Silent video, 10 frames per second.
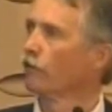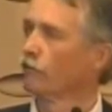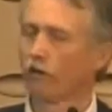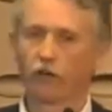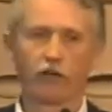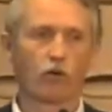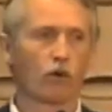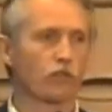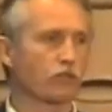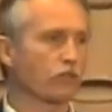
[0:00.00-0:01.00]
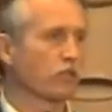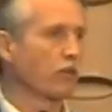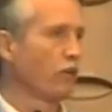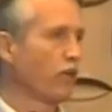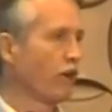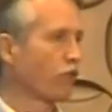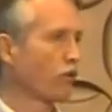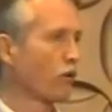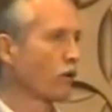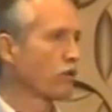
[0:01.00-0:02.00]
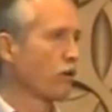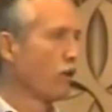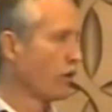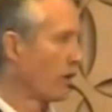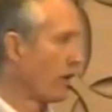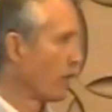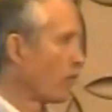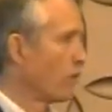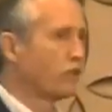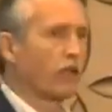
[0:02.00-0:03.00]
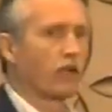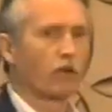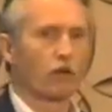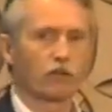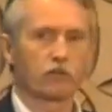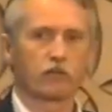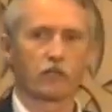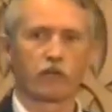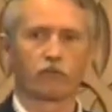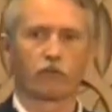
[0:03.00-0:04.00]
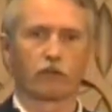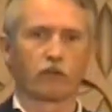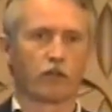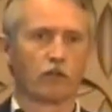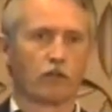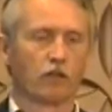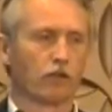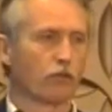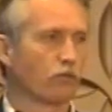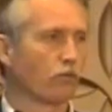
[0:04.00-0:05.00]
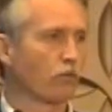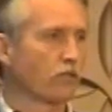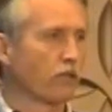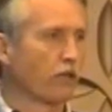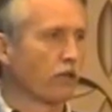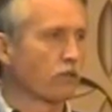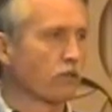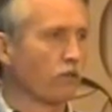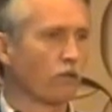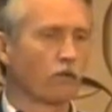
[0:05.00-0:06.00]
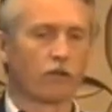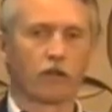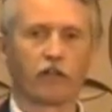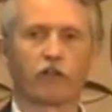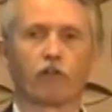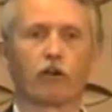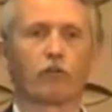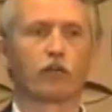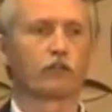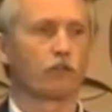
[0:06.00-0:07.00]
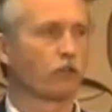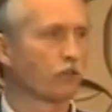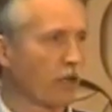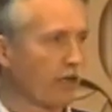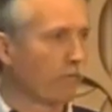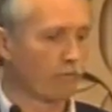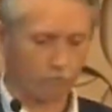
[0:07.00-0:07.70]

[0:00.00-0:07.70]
If you have any questions, see me afterwards. I think we'll be taking questions after the other two presenters. Thank you very much for your time.